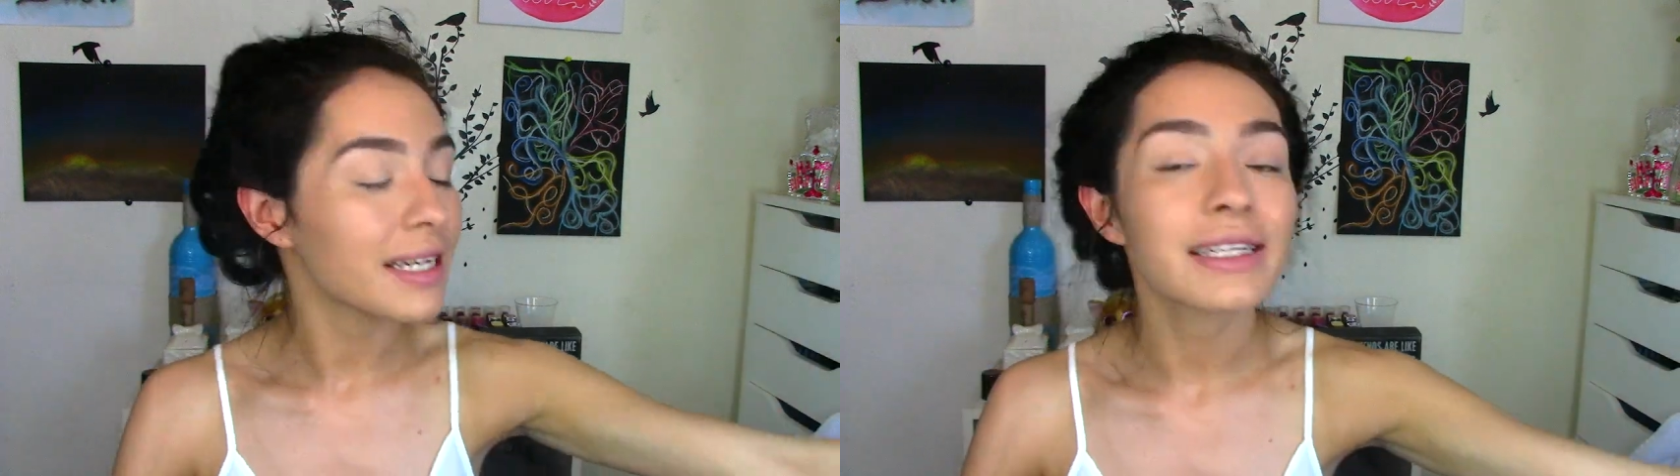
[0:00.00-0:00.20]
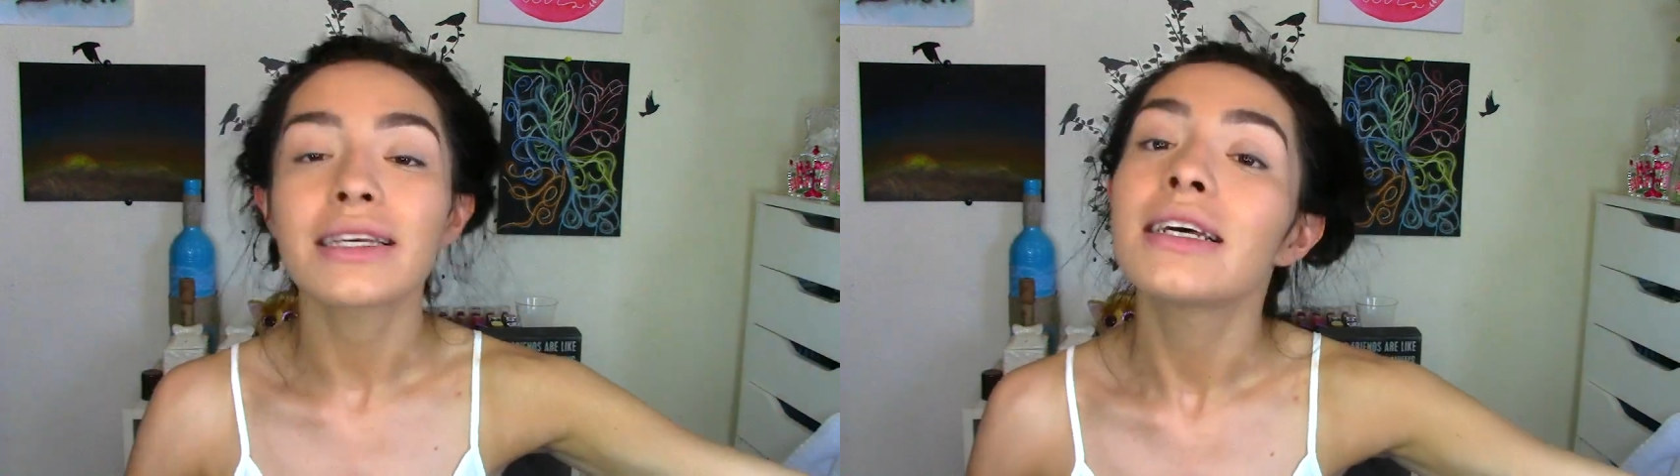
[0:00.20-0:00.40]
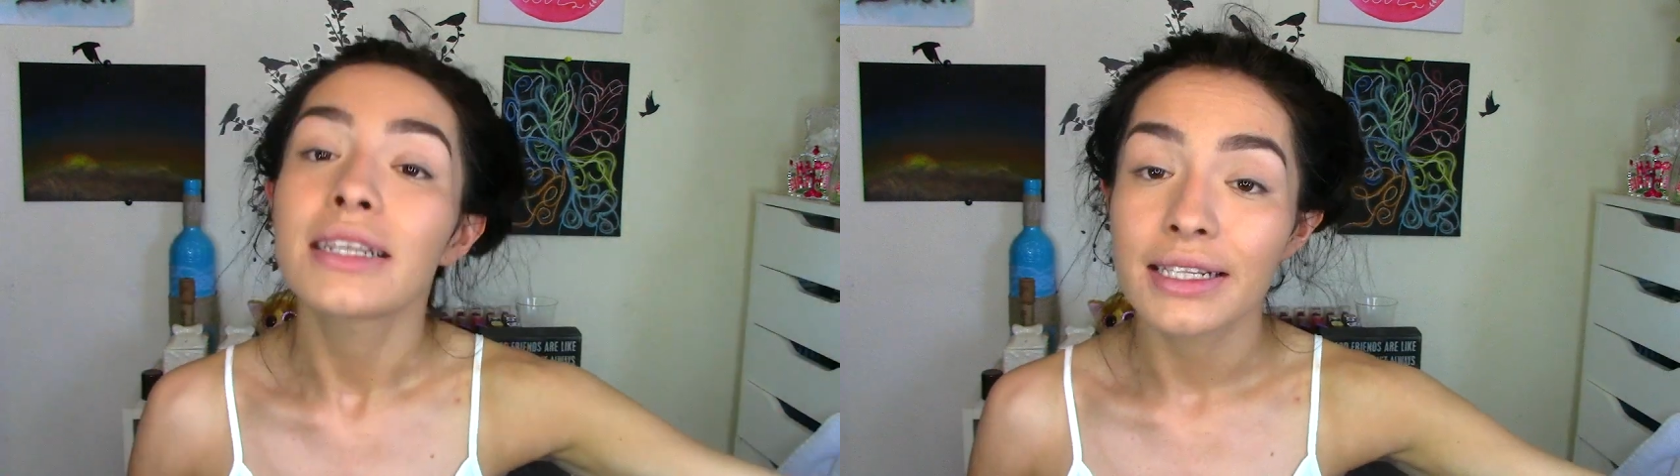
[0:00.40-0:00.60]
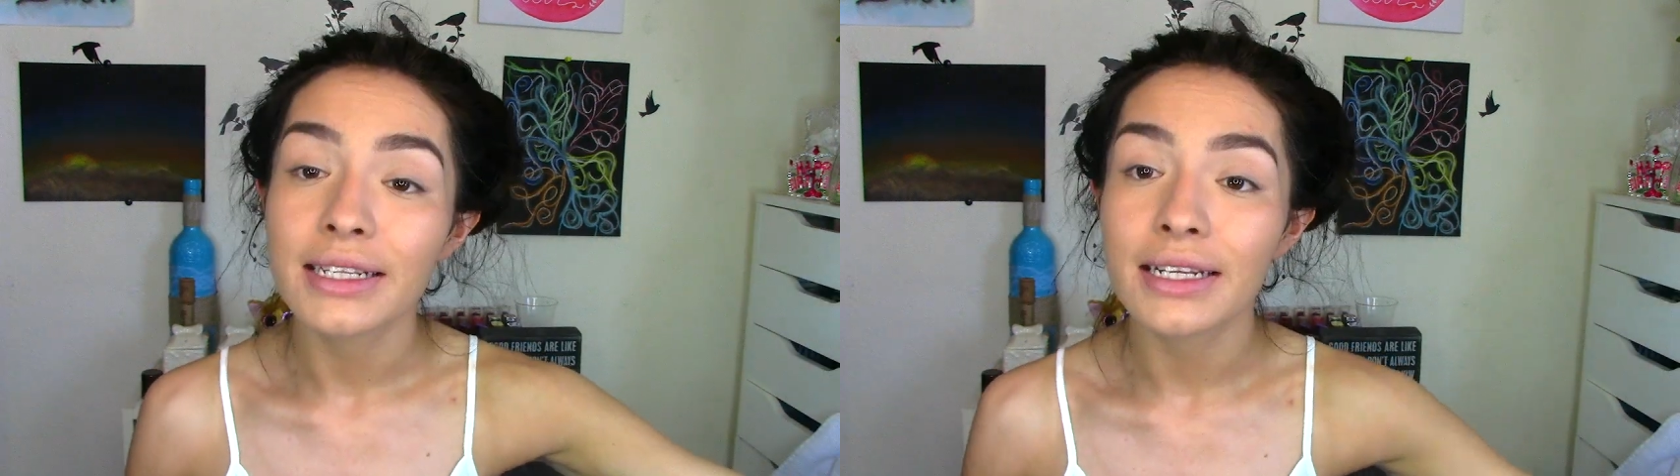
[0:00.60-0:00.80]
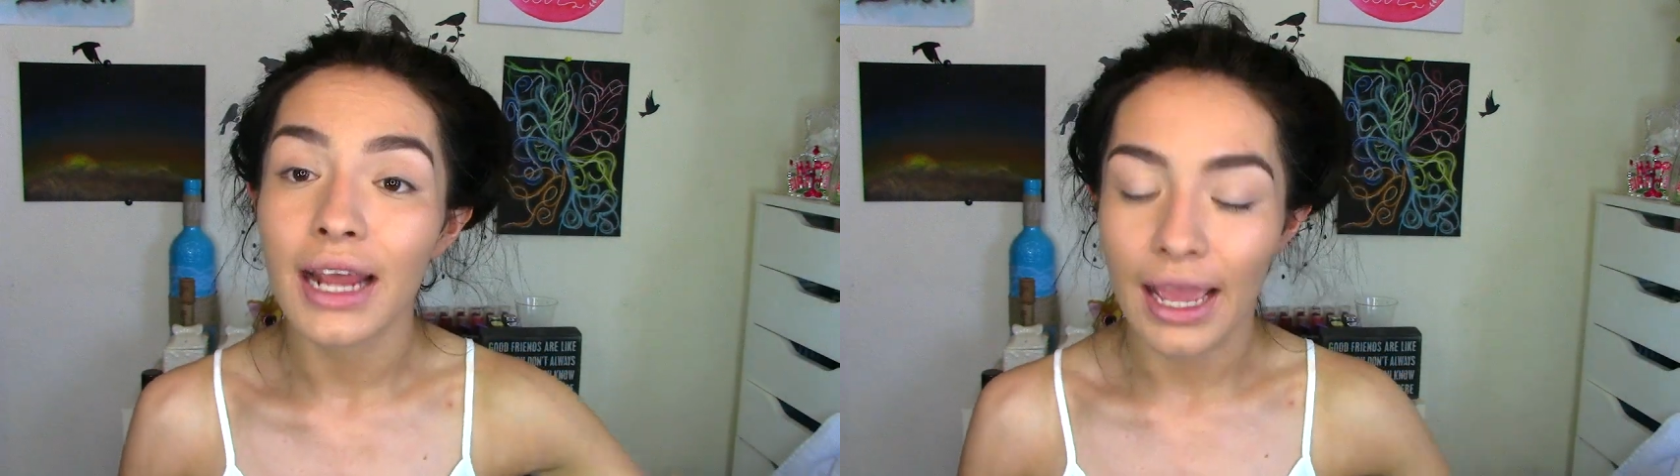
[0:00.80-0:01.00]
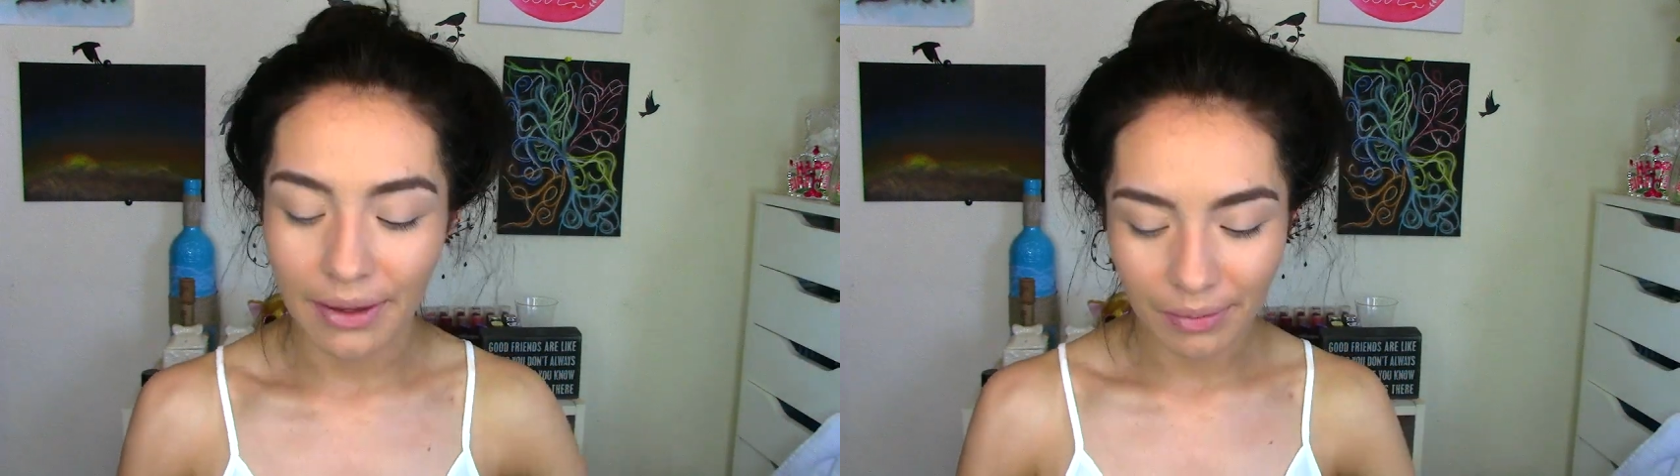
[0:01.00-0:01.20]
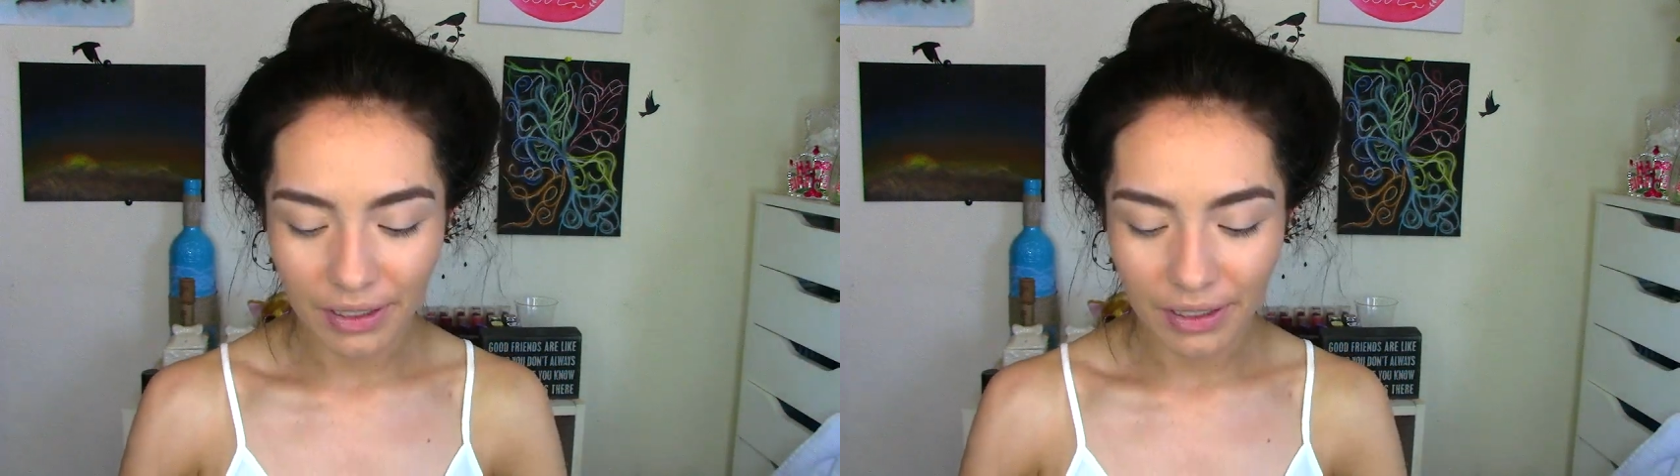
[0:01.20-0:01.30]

it today.